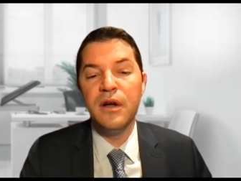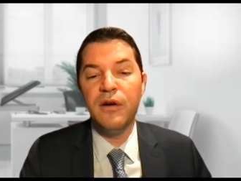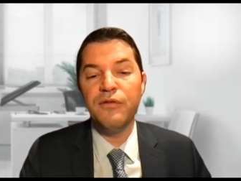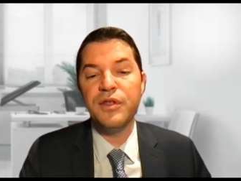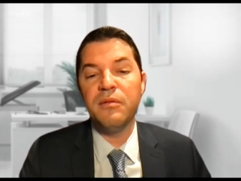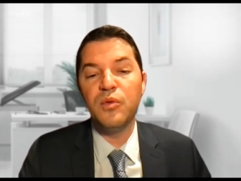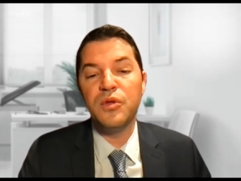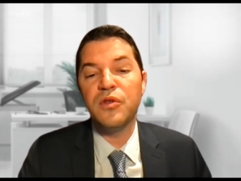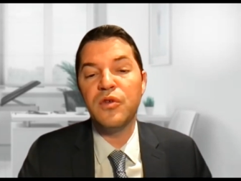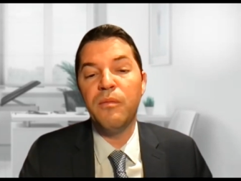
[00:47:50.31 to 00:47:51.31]
of cell
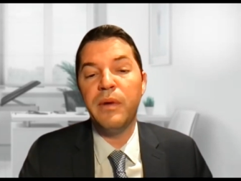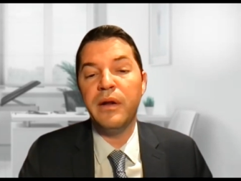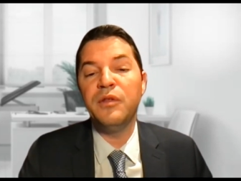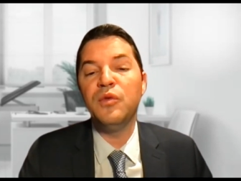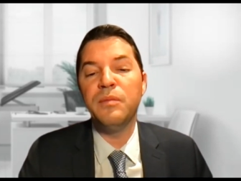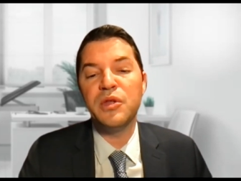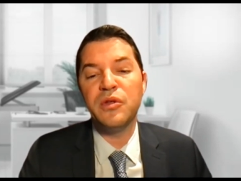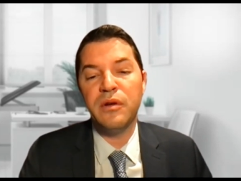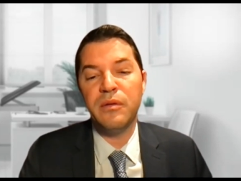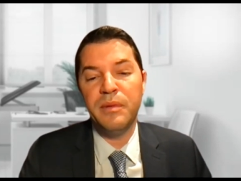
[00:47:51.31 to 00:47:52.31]
boosters comparing to
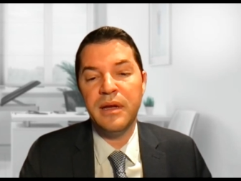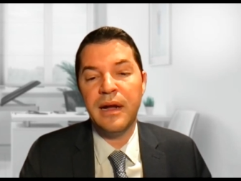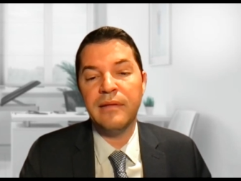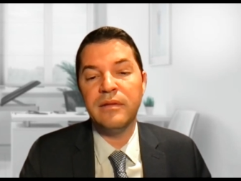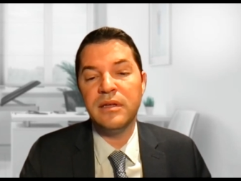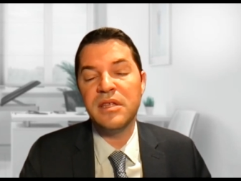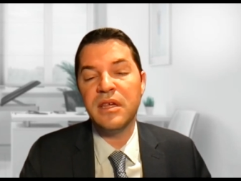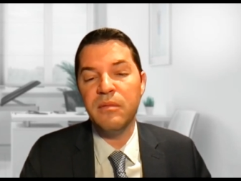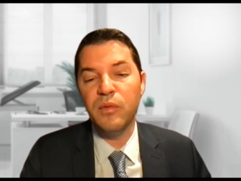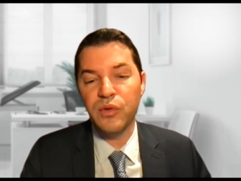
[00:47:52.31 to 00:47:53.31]
mesotherapy and
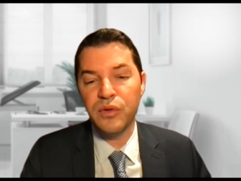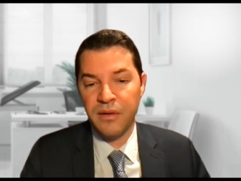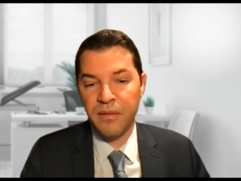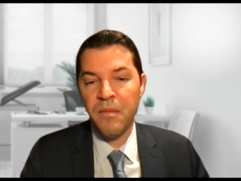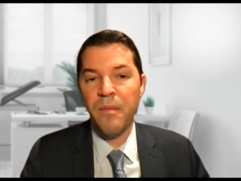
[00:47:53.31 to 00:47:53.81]
skin booster?